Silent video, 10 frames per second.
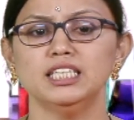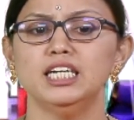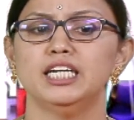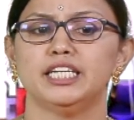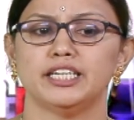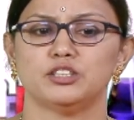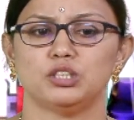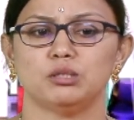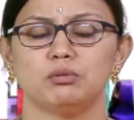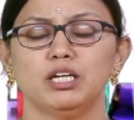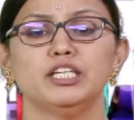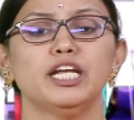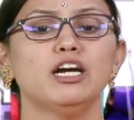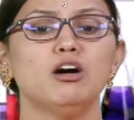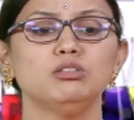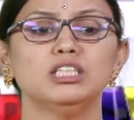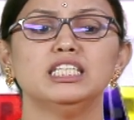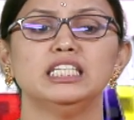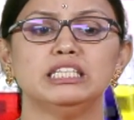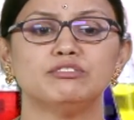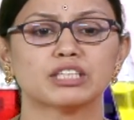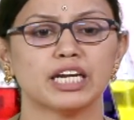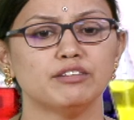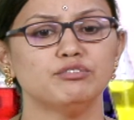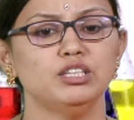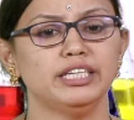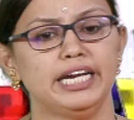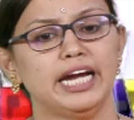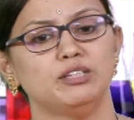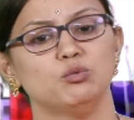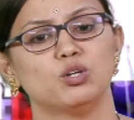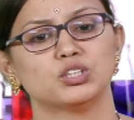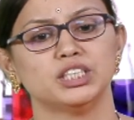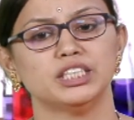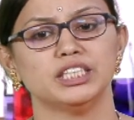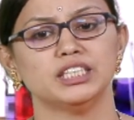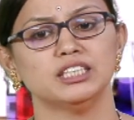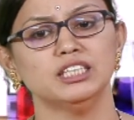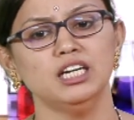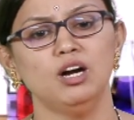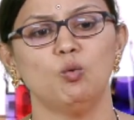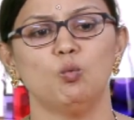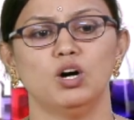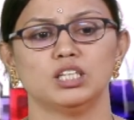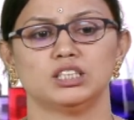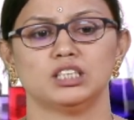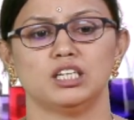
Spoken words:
test tube. Take out the leaves carefully and wash it in the water.